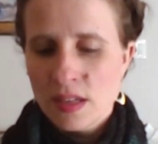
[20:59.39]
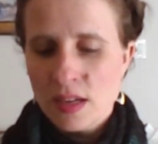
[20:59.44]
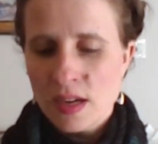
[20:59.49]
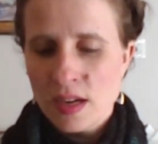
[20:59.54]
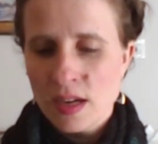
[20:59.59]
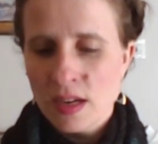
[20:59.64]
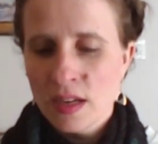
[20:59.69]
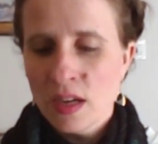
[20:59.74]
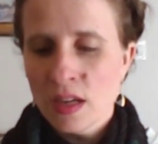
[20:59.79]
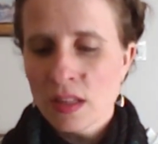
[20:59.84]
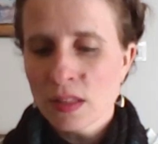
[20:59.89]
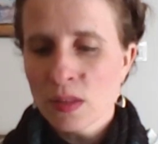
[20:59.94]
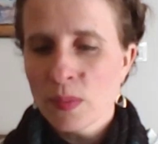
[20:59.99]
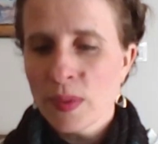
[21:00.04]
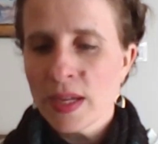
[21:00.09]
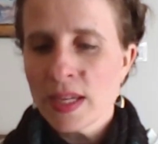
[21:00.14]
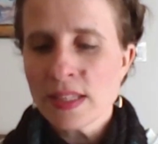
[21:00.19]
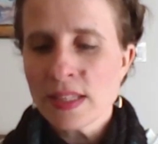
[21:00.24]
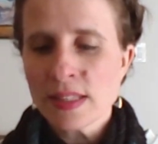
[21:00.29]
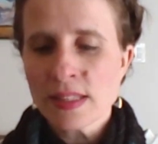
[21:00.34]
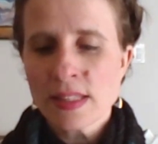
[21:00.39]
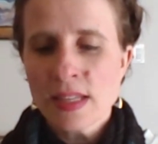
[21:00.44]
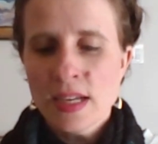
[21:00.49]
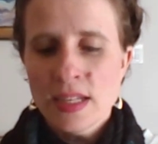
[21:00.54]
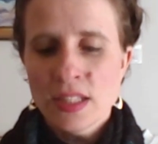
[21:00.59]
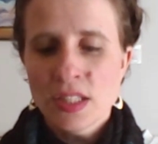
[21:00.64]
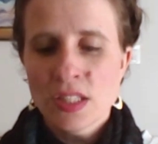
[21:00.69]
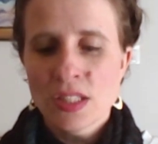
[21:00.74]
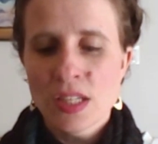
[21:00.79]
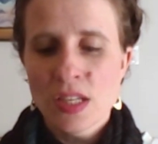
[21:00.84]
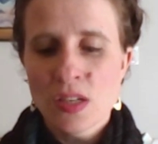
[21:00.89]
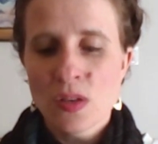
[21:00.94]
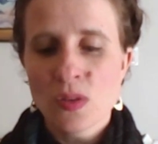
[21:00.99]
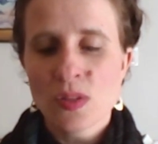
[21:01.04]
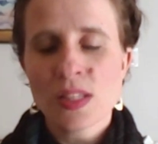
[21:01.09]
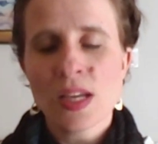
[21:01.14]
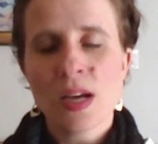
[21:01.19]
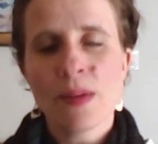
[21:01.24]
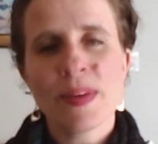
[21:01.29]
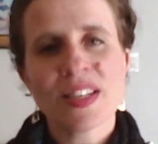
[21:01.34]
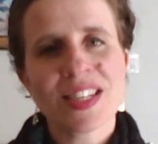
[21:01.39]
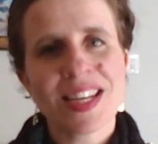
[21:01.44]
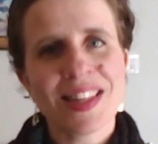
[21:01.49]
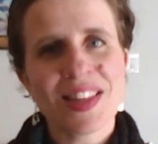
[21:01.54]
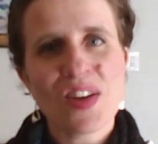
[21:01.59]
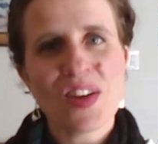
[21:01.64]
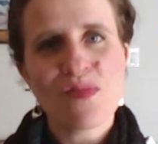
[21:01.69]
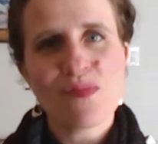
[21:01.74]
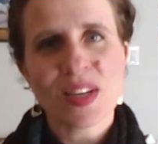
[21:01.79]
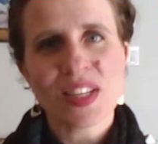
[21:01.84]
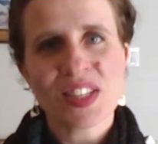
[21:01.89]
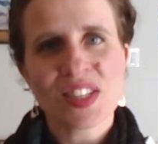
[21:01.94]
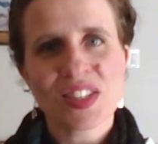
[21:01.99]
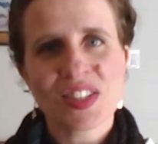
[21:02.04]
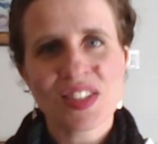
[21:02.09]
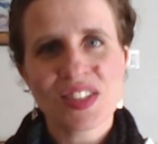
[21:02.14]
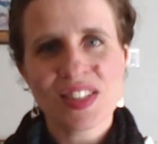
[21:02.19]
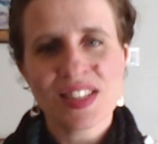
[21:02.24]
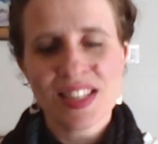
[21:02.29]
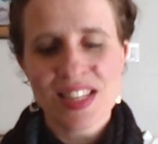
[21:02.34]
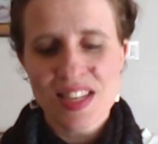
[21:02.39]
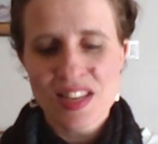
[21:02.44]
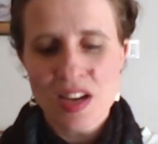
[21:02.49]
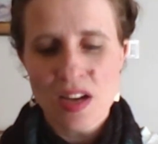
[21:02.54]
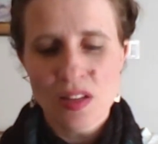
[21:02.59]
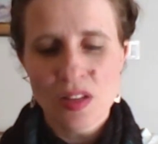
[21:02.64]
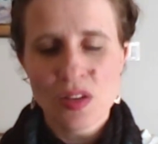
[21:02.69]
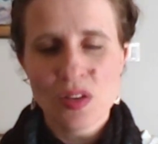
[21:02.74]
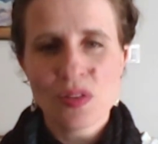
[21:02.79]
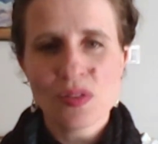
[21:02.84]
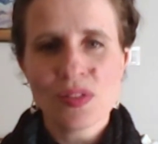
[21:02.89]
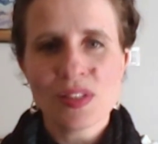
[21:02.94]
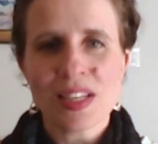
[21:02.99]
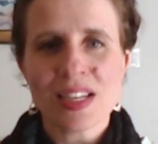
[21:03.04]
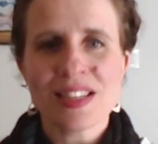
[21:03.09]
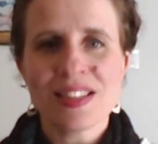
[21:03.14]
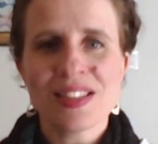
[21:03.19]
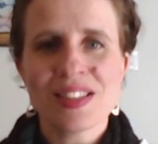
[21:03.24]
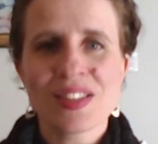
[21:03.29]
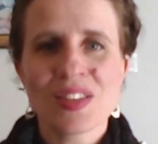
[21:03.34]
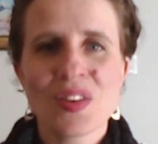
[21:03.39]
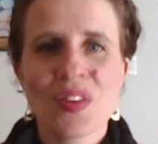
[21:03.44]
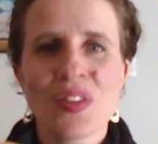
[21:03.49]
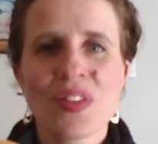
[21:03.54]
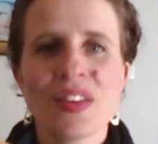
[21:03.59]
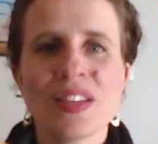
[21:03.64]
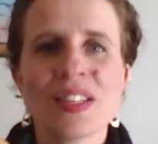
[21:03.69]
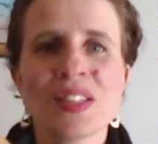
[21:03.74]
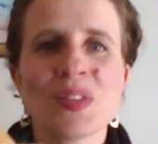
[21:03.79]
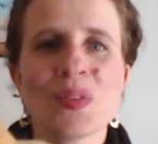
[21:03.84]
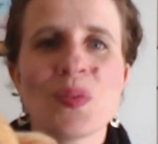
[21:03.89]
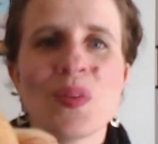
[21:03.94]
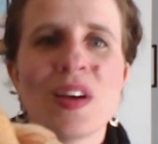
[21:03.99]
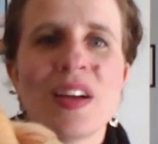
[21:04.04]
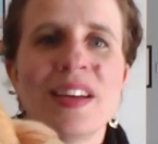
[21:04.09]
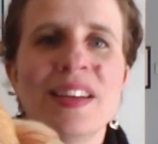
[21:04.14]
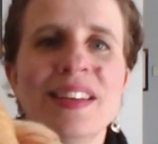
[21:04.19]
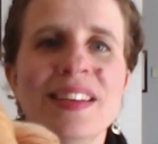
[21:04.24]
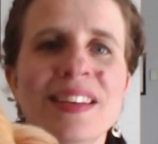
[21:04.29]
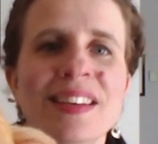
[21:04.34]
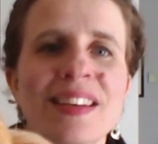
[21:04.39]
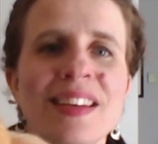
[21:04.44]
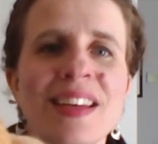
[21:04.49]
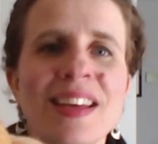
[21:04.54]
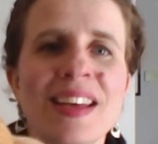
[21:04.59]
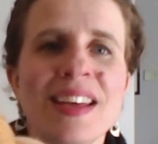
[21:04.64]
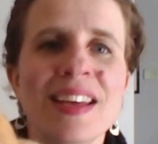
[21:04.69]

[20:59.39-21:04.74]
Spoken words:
colorways. She knows how much I love mustards and yellows, and so this one